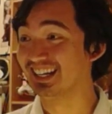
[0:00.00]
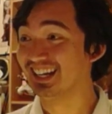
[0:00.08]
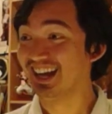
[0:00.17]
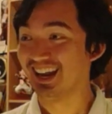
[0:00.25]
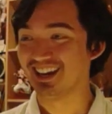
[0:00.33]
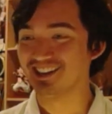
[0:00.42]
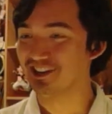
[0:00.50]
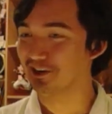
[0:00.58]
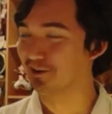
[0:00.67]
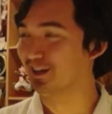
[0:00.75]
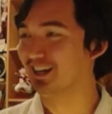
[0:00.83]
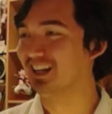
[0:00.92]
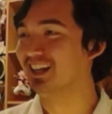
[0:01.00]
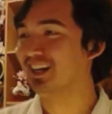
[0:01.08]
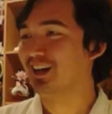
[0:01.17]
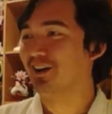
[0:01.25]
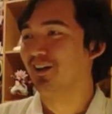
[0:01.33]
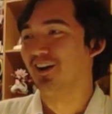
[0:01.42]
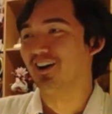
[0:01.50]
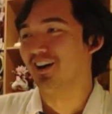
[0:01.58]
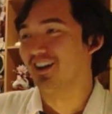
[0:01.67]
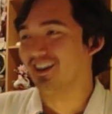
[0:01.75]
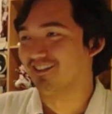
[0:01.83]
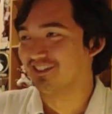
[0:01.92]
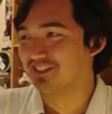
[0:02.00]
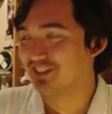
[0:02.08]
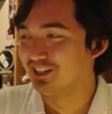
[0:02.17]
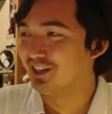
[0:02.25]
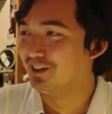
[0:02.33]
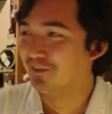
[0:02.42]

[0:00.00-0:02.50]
Knew it. Oh, that was dope.